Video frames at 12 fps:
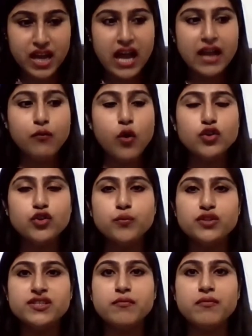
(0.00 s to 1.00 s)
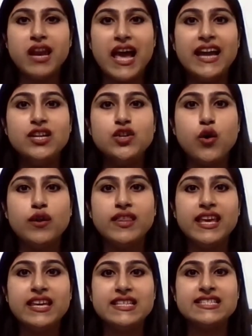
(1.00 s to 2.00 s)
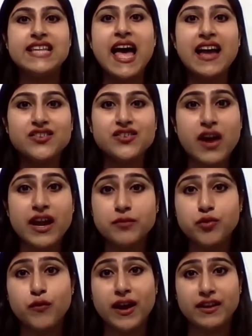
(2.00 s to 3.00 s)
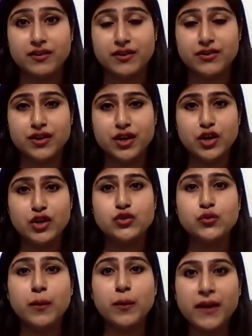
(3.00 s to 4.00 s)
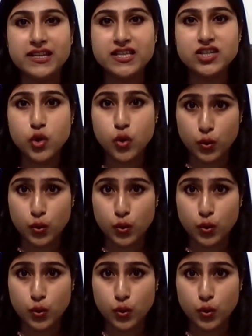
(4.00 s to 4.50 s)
I want to put some light on the exact right provided to a patent